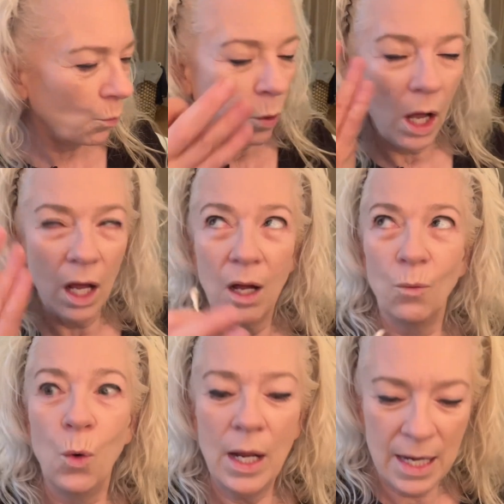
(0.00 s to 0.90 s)
what
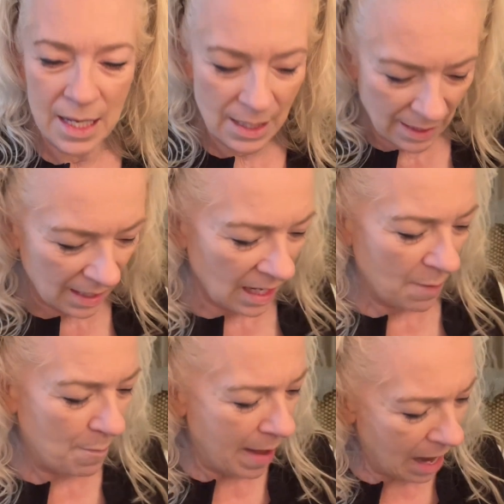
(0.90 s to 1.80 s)
what is it
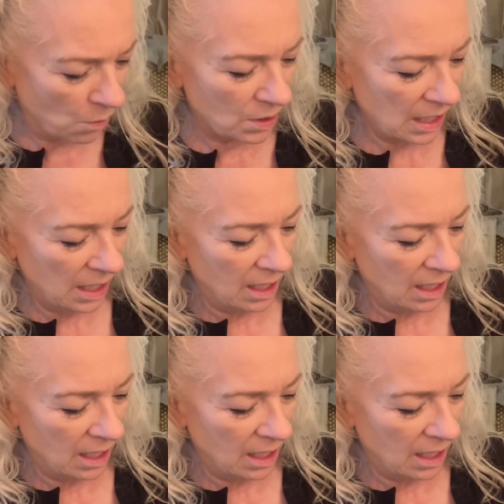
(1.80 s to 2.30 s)
about